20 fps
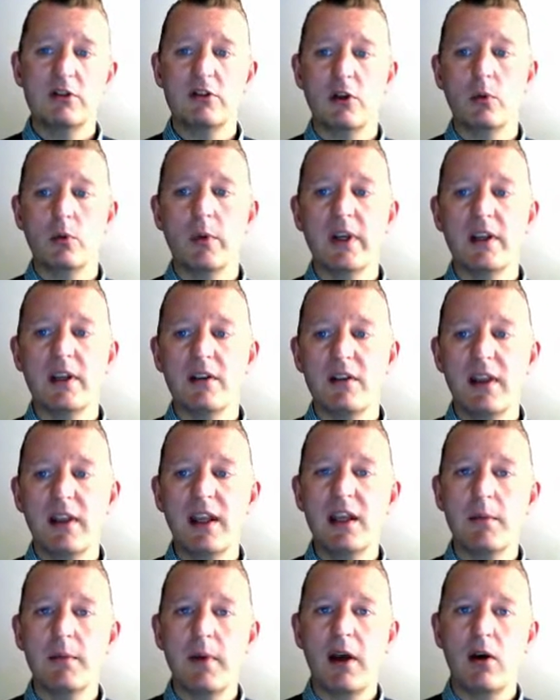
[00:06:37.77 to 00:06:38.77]
So we can
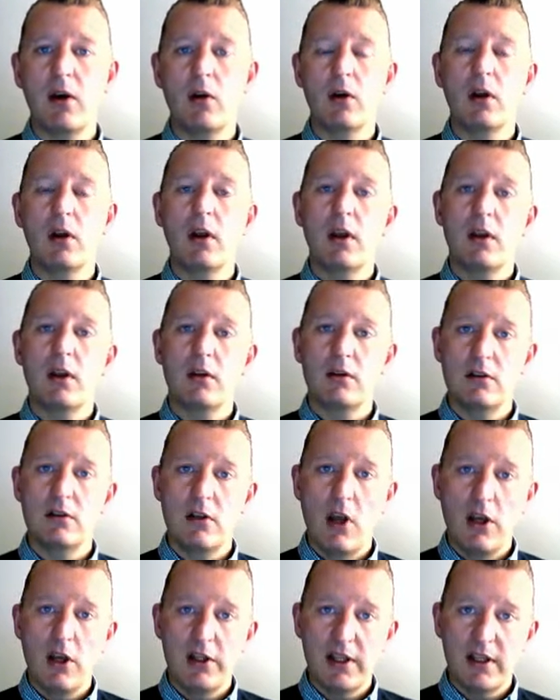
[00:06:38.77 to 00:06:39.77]
think about
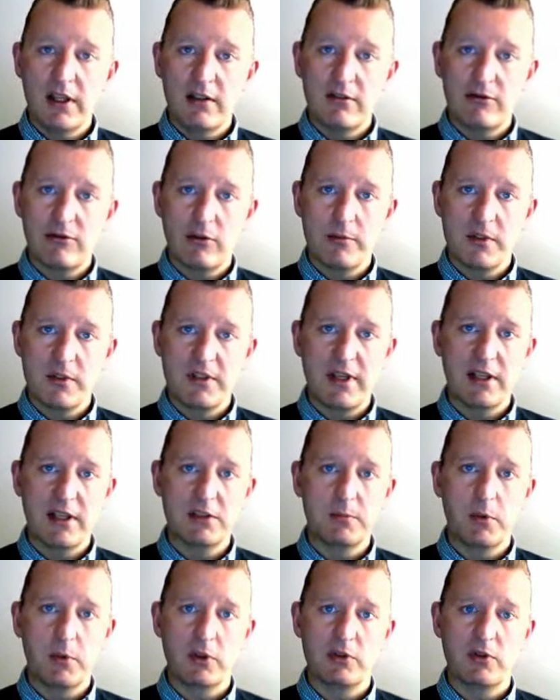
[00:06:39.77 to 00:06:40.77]
learning from the
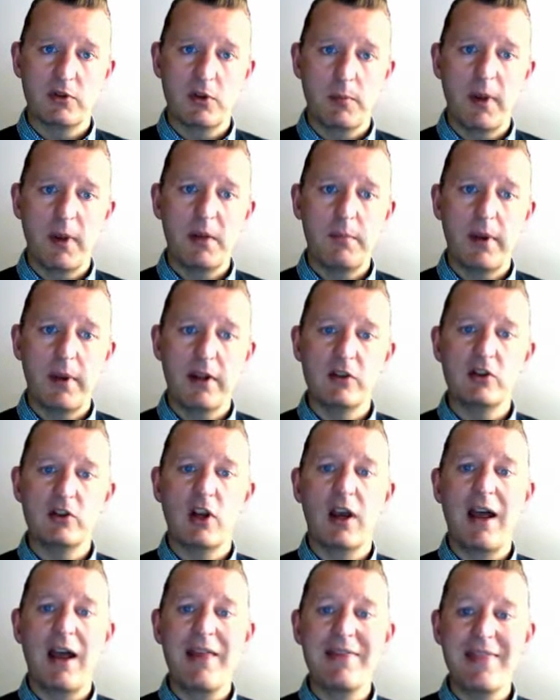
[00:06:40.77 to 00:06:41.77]
textbooks of the big
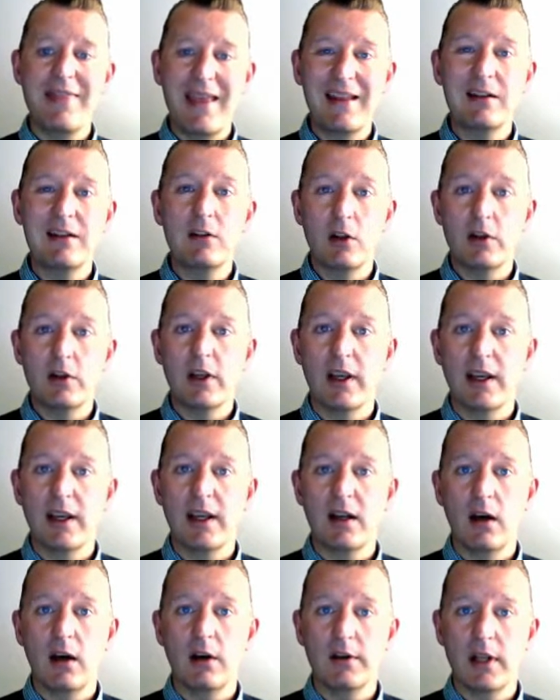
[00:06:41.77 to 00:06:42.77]
picture and then
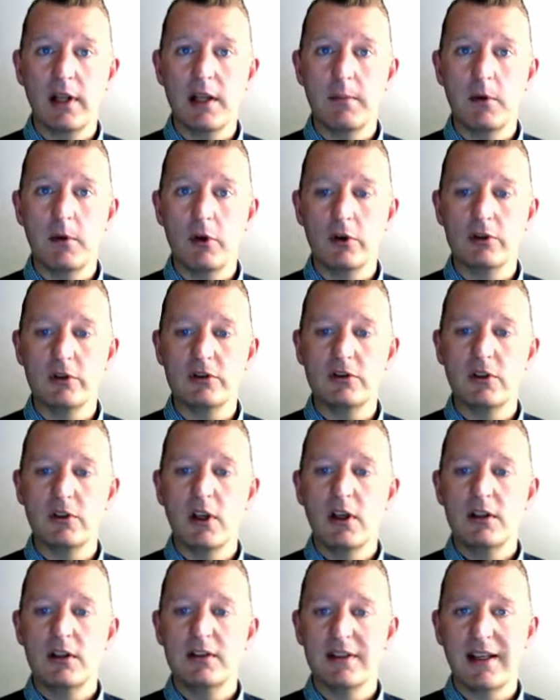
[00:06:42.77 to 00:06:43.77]
looking in our neighbourhoods